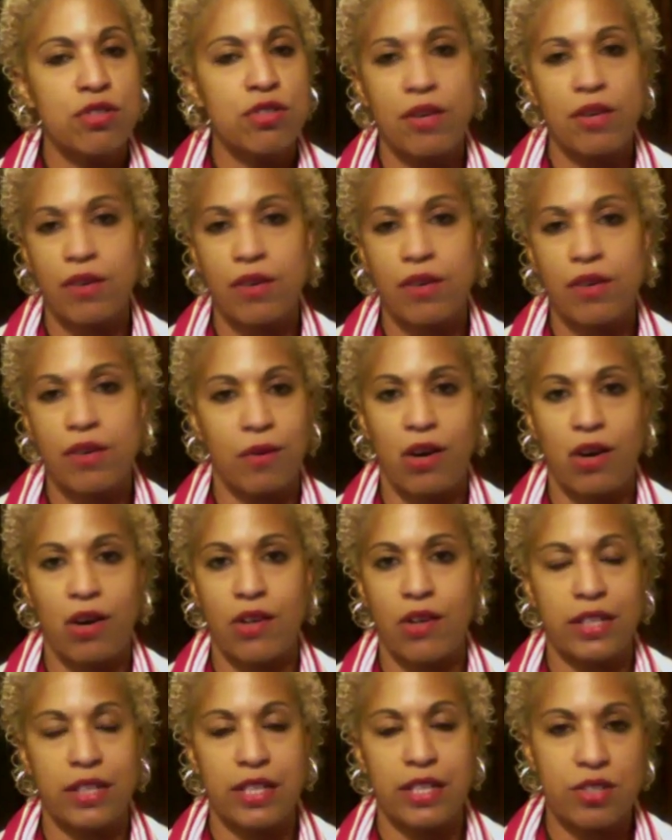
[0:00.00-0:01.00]
I don't care what
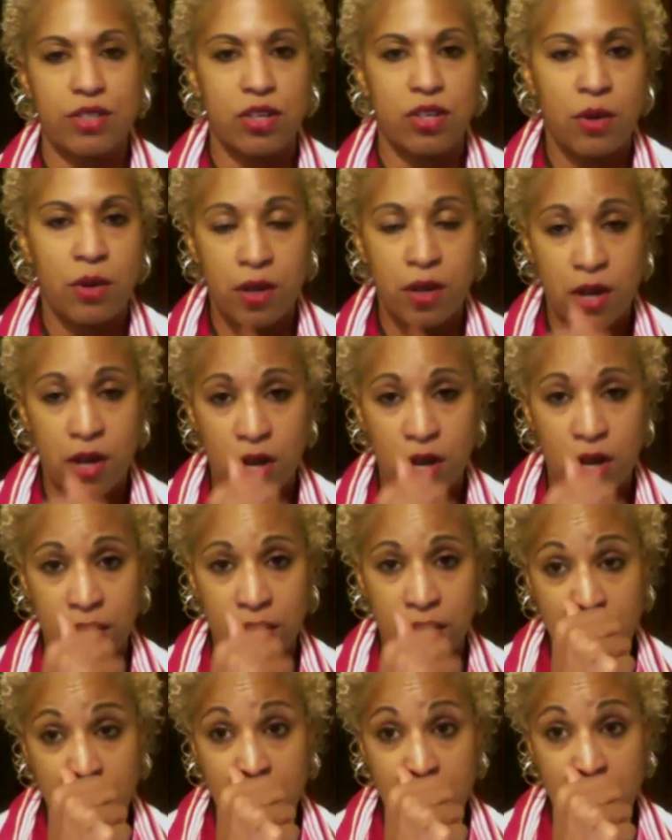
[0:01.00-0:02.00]
holidays are going on.
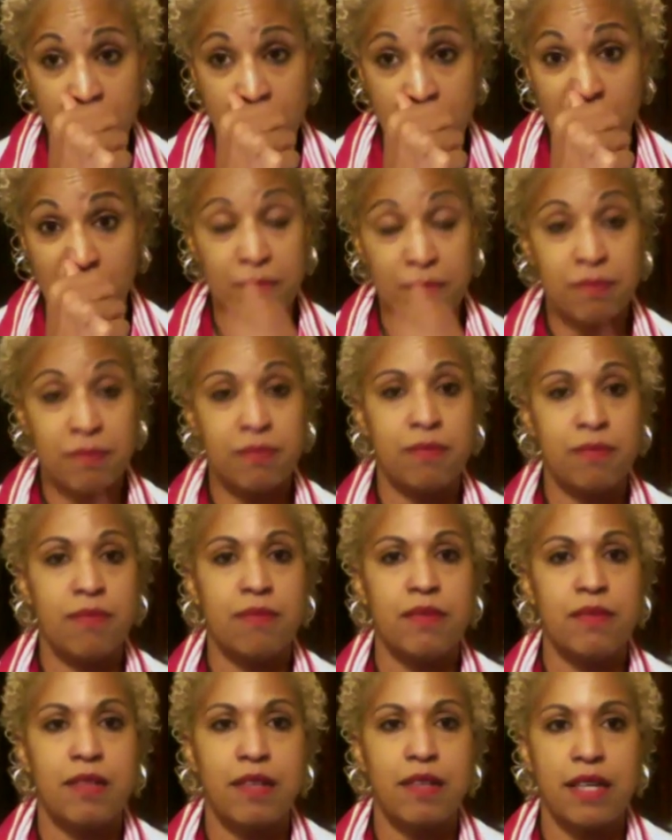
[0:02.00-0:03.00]

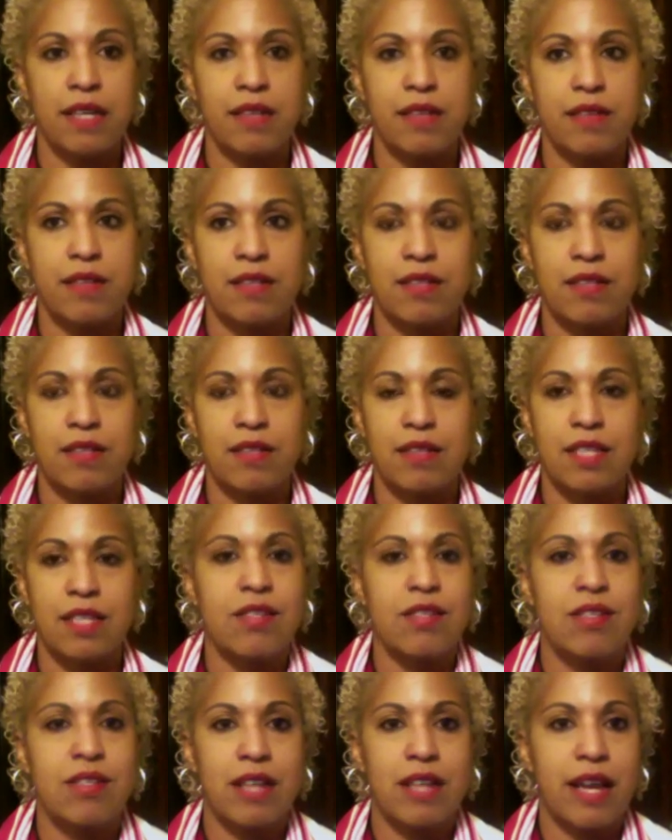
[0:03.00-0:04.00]

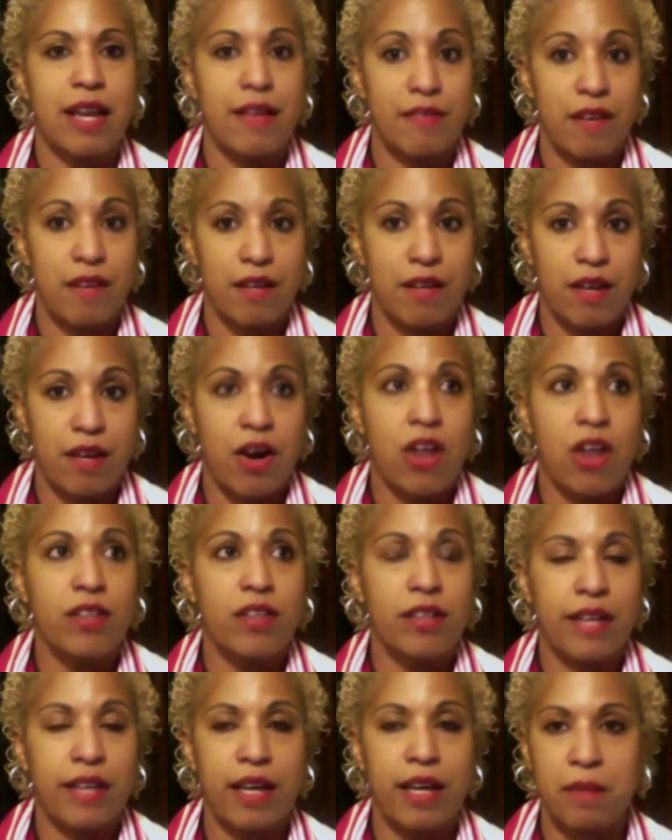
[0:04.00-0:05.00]
this is a
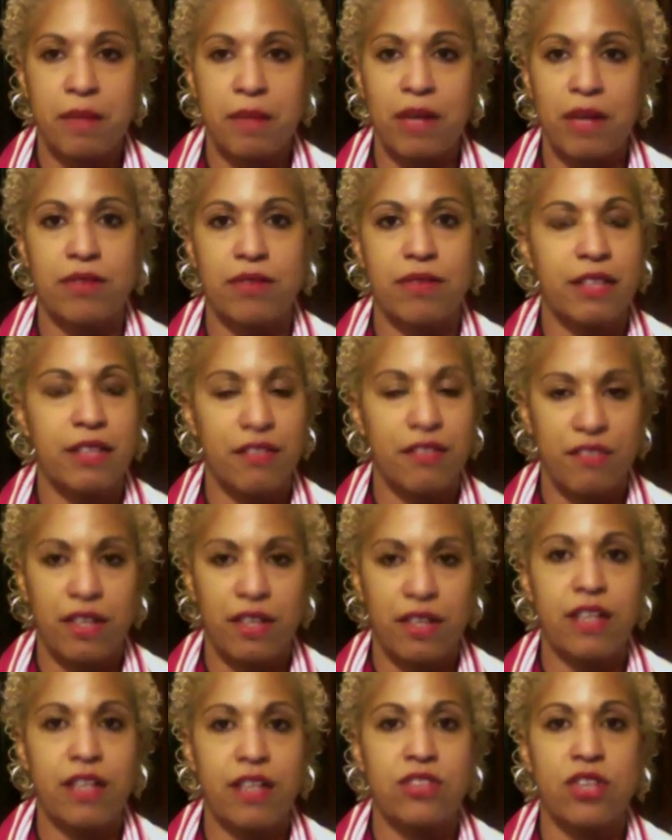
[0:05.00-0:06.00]
holiday about
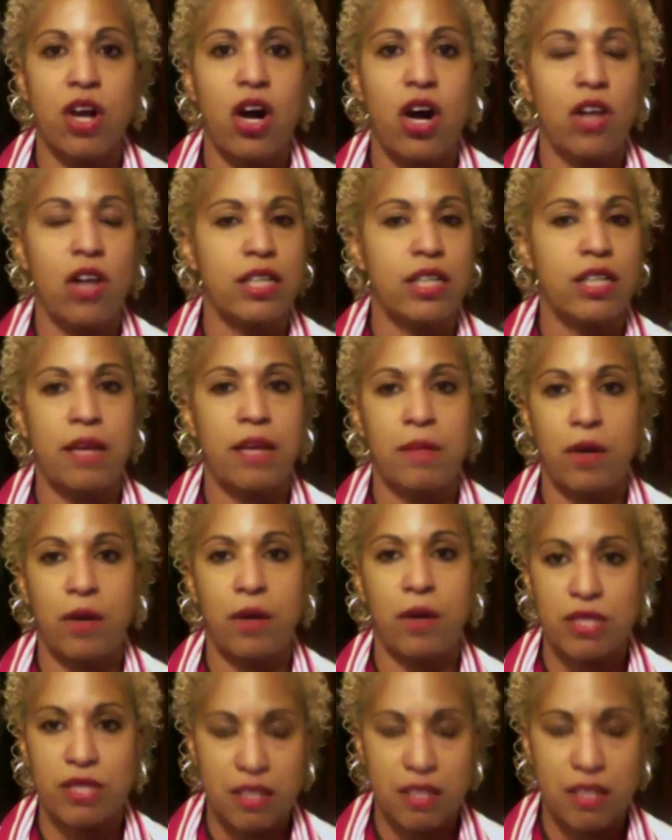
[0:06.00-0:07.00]
giving, and it's a holiday
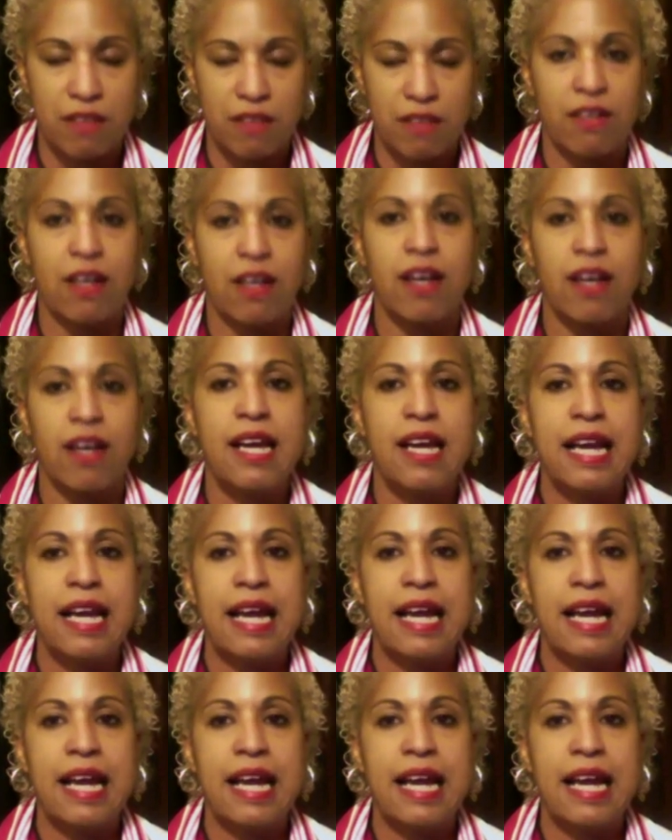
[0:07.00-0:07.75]
about receiving.